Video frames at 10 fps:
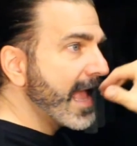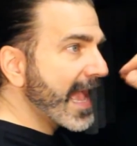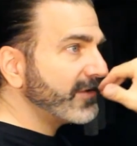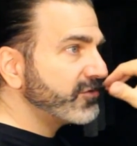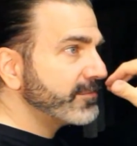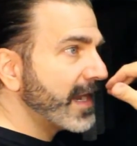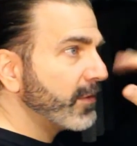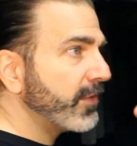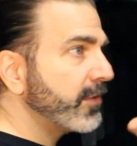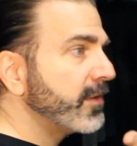at your
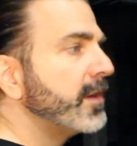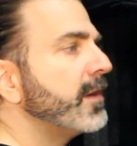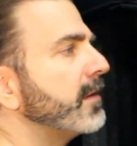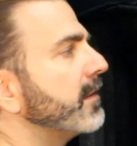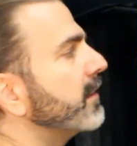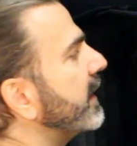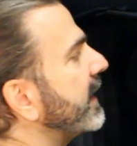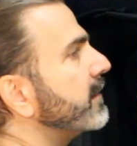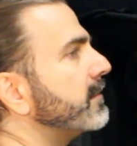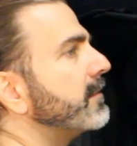mouth,
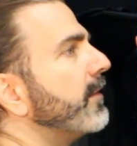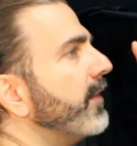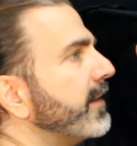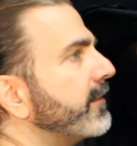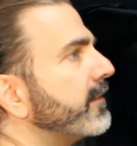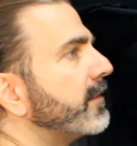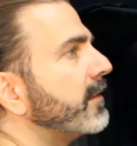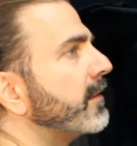like this,